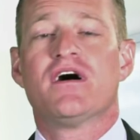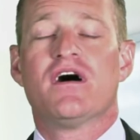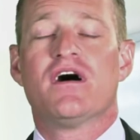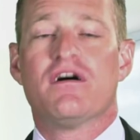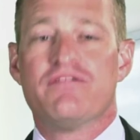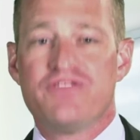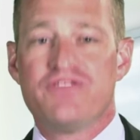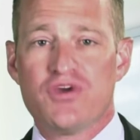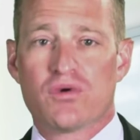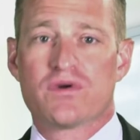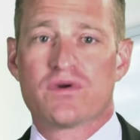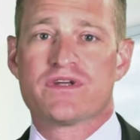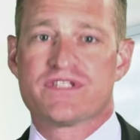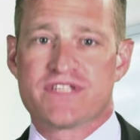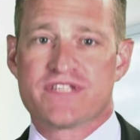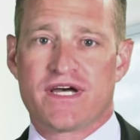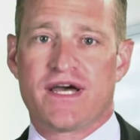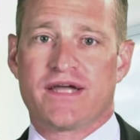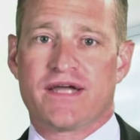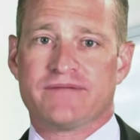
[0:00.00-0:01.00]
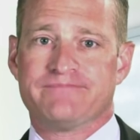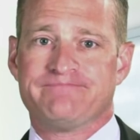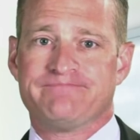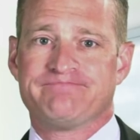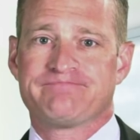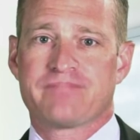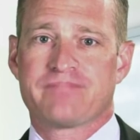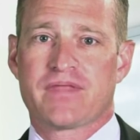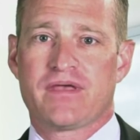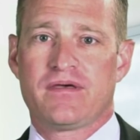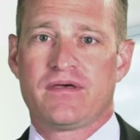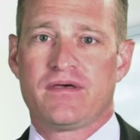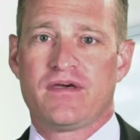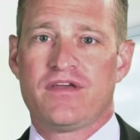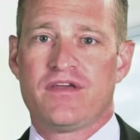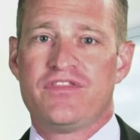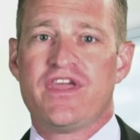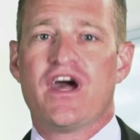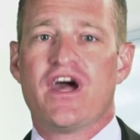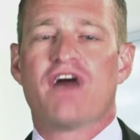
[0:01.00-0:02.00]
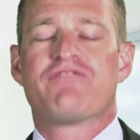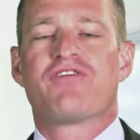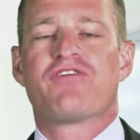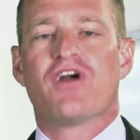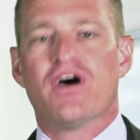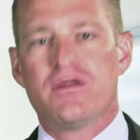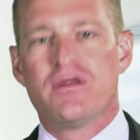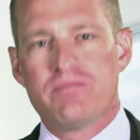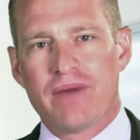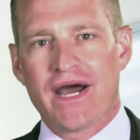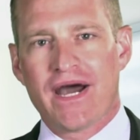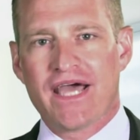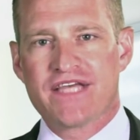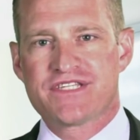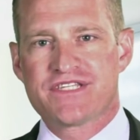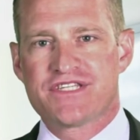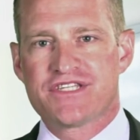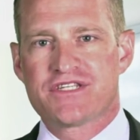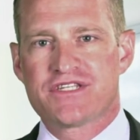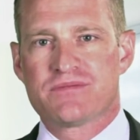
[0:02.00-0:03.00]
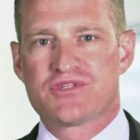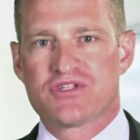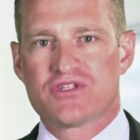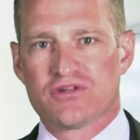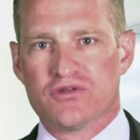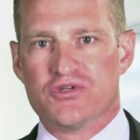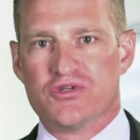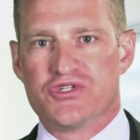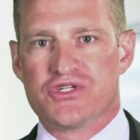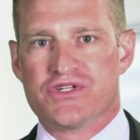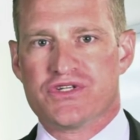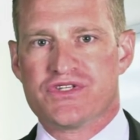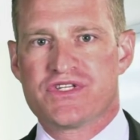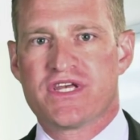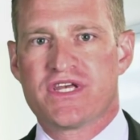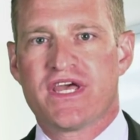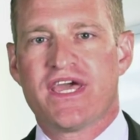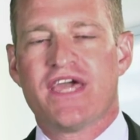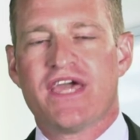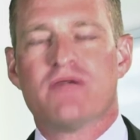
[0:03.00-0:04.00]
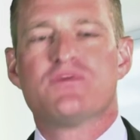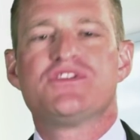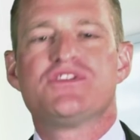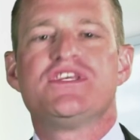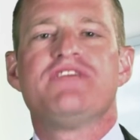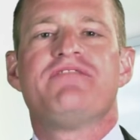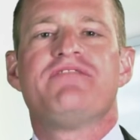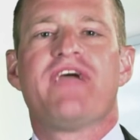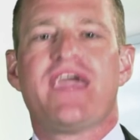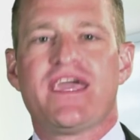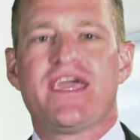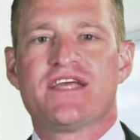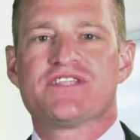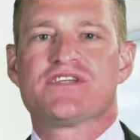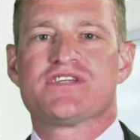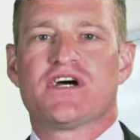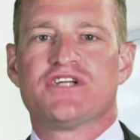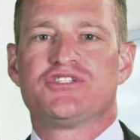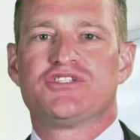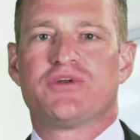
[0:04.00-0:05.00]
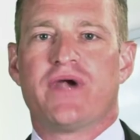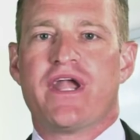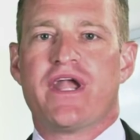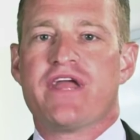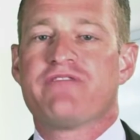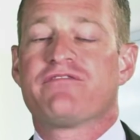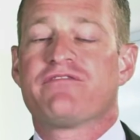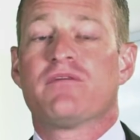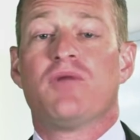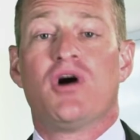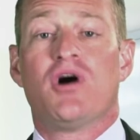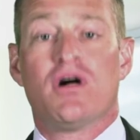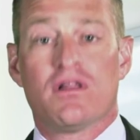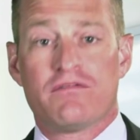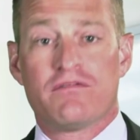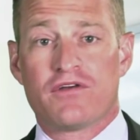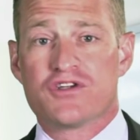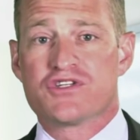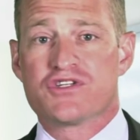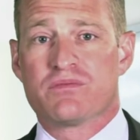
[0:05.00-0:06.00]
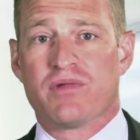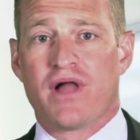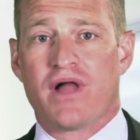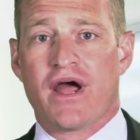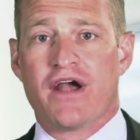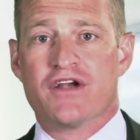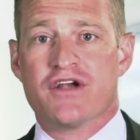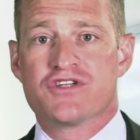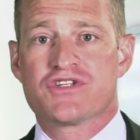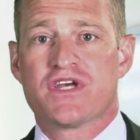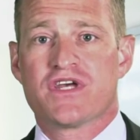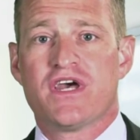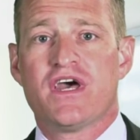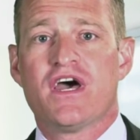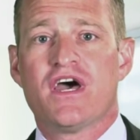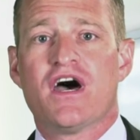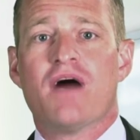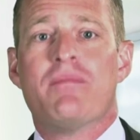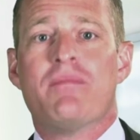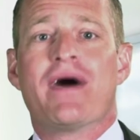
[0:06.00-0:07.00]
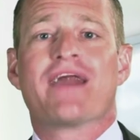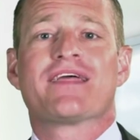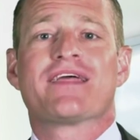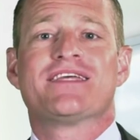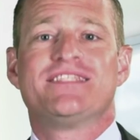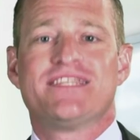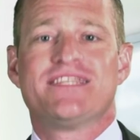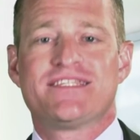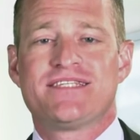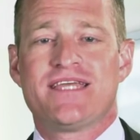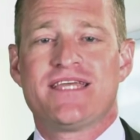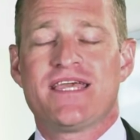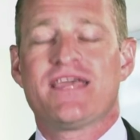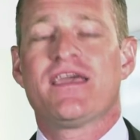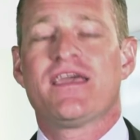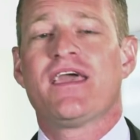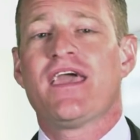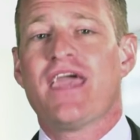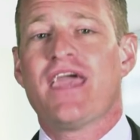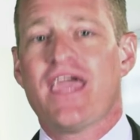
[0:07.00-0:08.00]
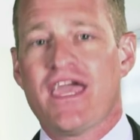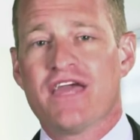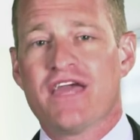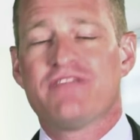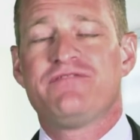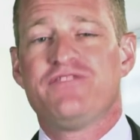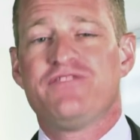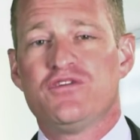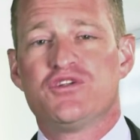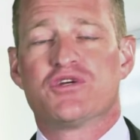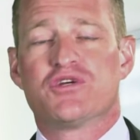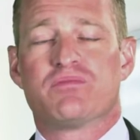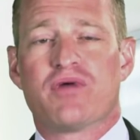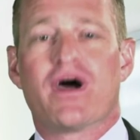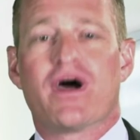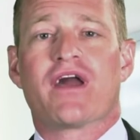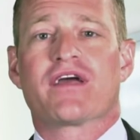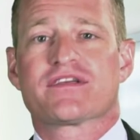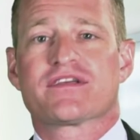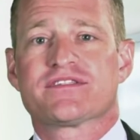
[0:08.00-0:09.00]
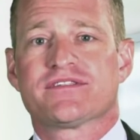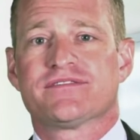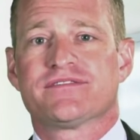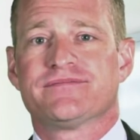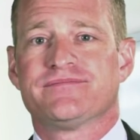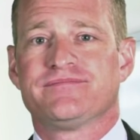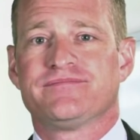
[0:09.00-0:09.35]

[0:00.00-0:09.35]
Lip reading: of your design. They offer unbiased system solutions and receive hands-on training from all of our suppliers about existing and future products.